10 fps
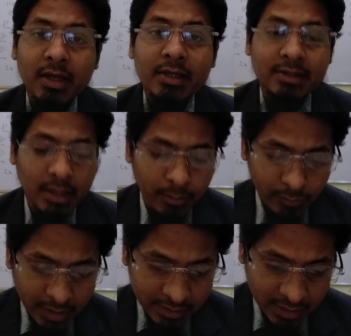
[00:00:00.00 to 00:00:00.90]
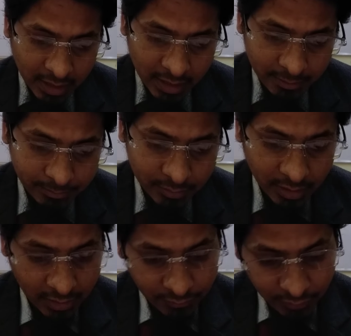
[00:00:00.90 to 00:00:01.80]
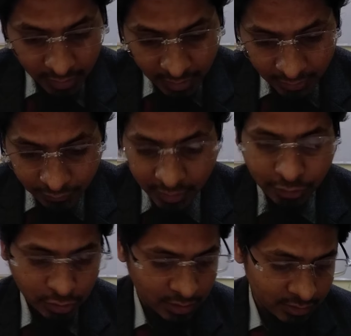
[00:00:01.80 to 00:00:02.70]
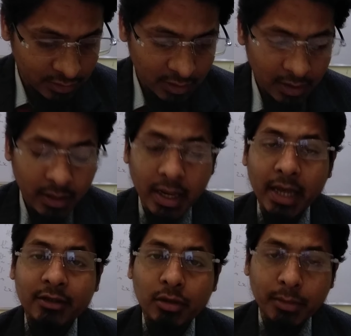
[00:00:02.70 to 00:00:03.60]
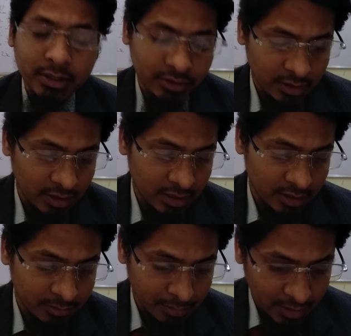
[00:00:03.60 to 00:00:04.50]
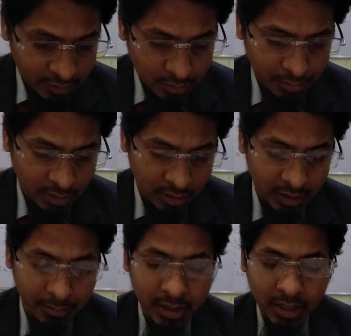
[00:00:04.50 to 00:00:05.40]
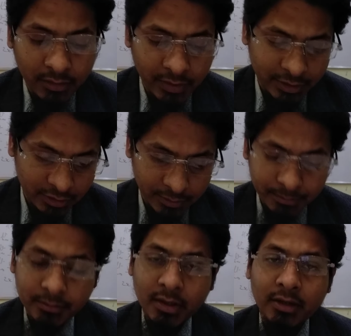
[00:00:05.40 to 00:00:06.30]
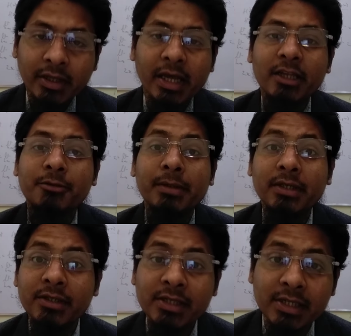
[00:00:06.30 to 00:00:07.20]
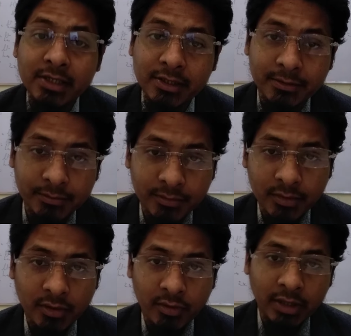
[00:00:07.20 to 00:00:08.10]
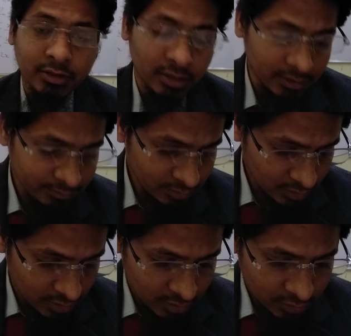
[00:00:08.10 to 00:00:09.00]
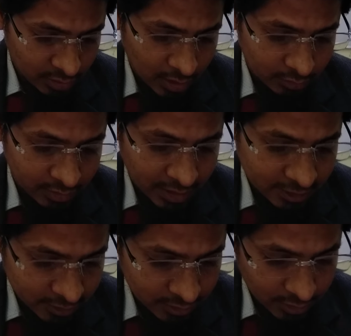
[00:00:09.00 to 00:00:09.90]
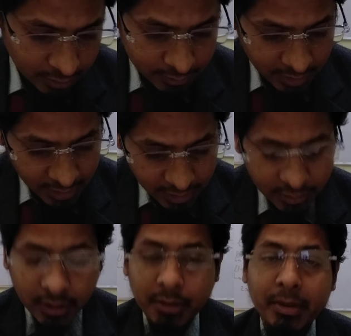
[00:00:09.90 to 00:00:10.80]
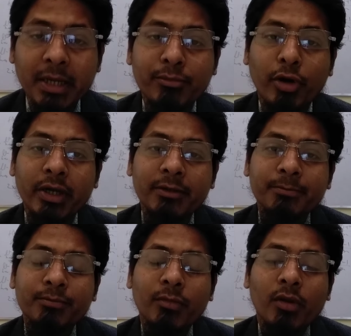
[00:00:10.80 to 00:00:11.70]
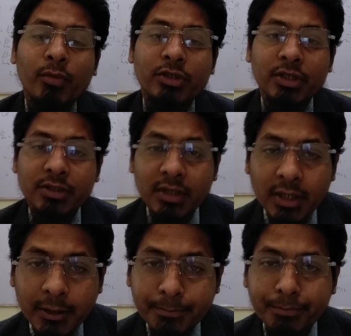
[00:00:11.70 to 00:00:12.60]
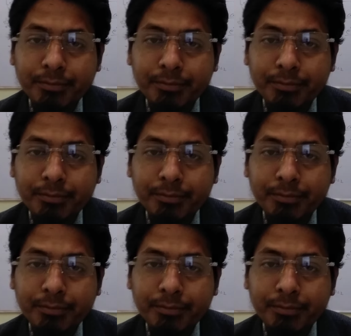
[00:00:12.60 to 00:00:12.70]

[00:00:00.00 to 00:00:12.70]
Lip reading: Some waste are infectious, like domestic, municipal, and medical waste. They can spread disease, right, children? So now the next, the main point, which is the